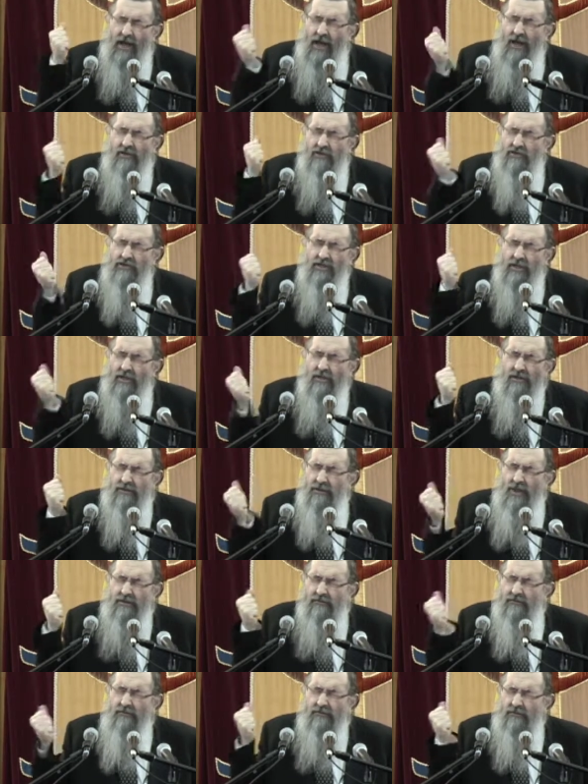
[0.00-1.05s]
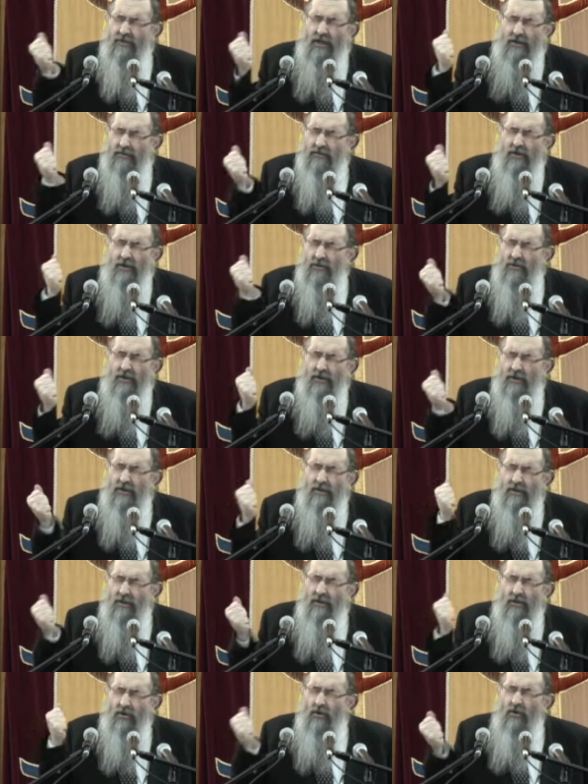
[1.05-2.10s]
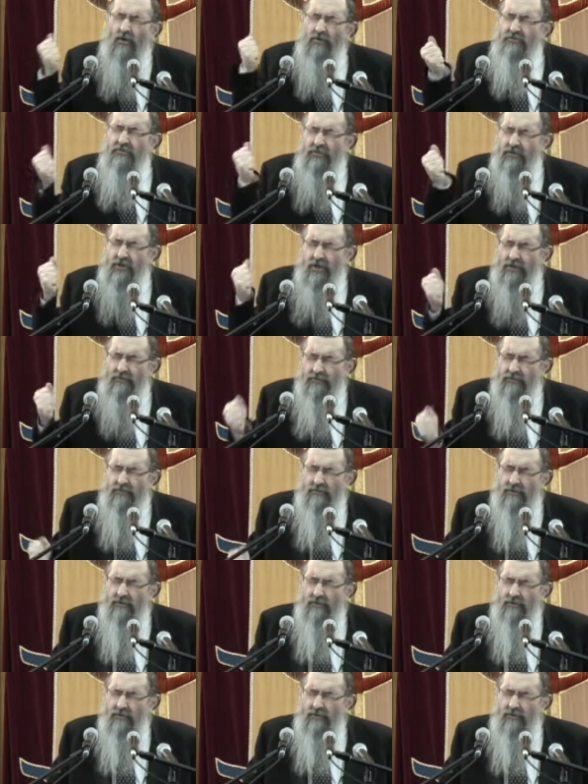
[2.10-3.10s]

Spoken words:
Anshe Keneses Hagdola offered us.